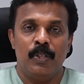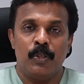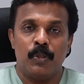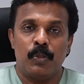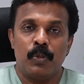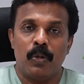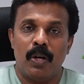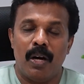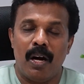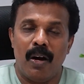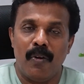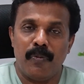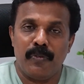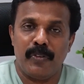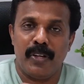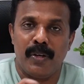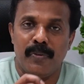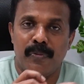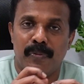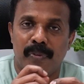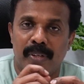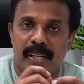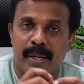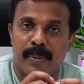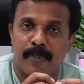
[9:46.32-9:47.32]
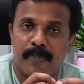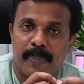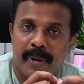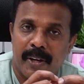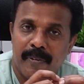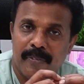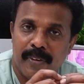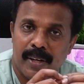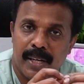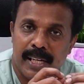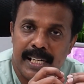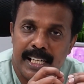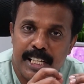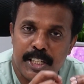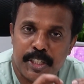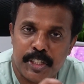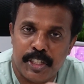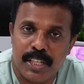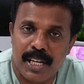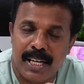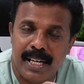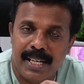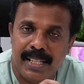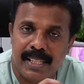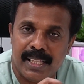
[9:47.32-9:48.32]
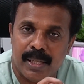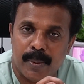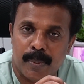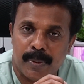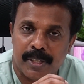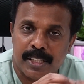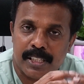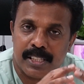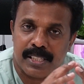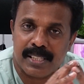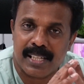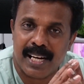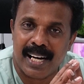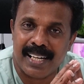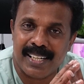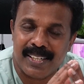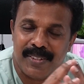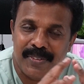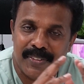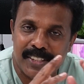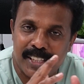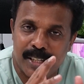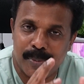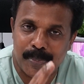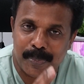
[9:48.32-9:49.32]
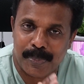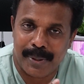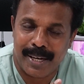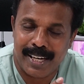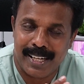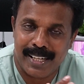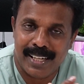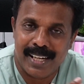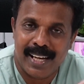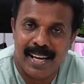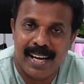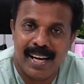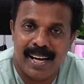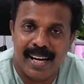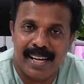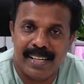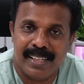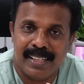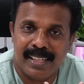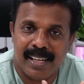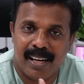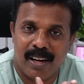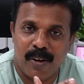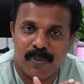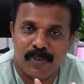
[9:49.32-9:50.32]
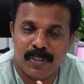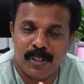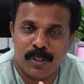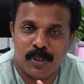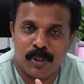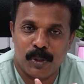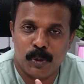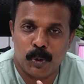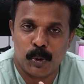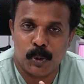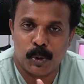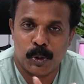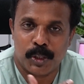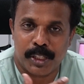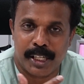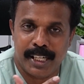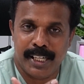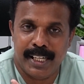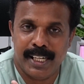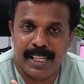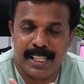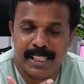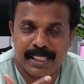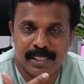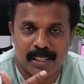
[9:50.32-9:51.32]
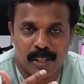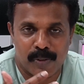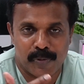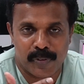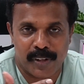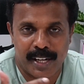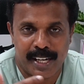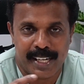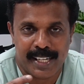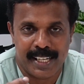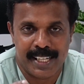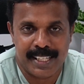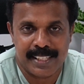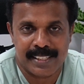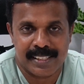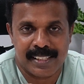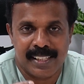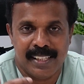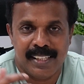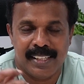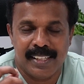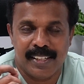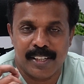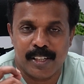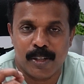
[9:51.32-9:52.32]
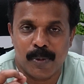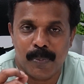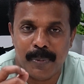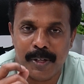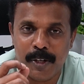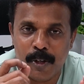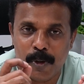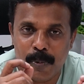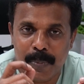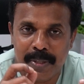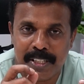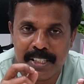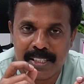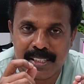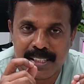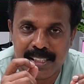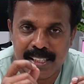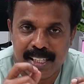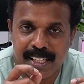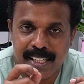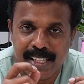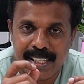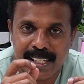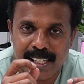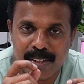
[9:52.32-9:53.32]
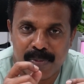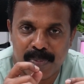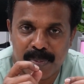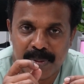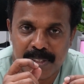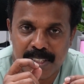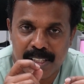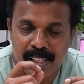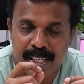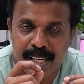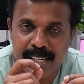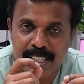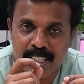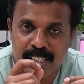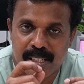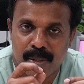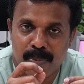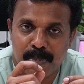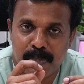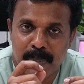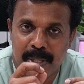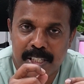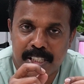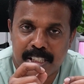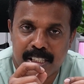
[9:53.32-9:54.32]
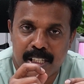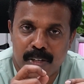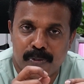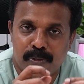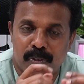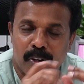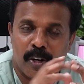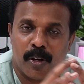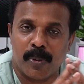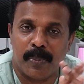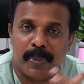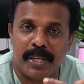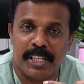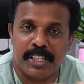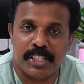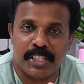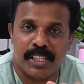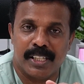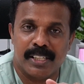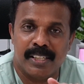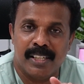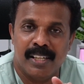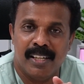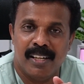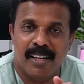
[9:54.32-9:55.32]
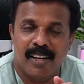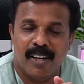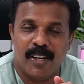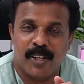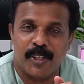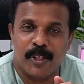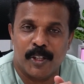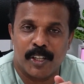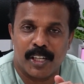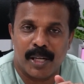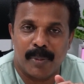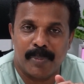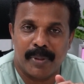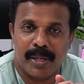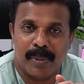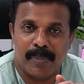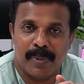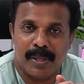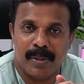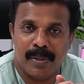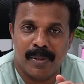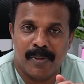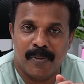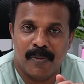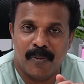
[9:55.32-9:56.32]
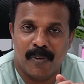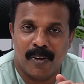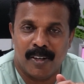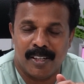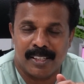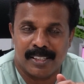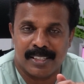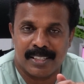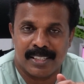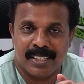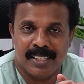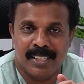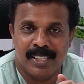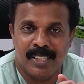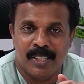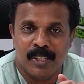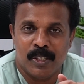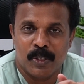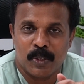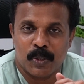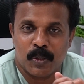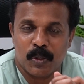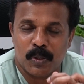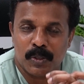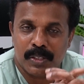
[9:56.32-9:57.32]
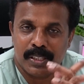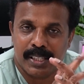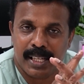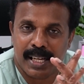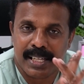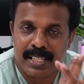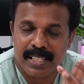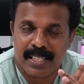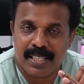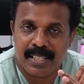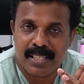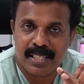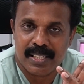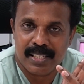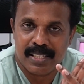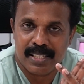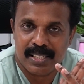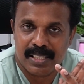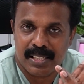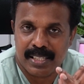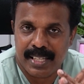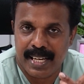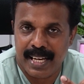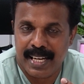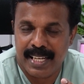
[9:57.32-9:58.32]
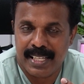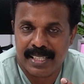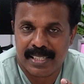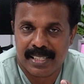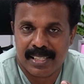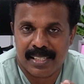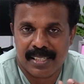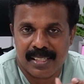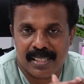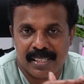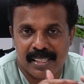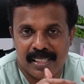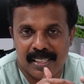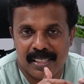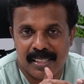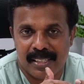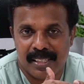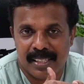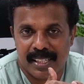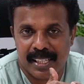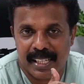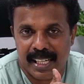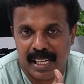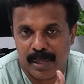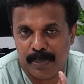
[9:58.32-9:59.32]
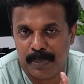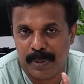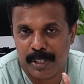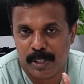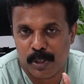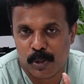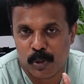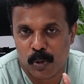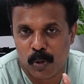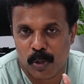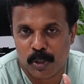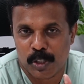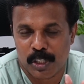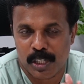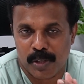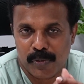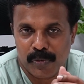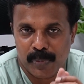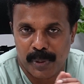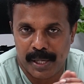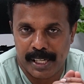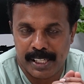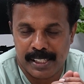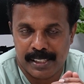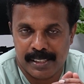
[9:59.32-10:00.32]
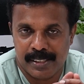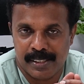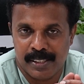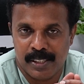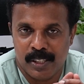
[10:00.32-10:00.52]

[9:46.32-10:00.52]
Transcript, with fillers: So after like initially it started with the pain, and after 2 to 3 days or 5 days it will be, you'll be seeing if there is a blister formation on your abdominal walls. So that says the herpes zoster pain.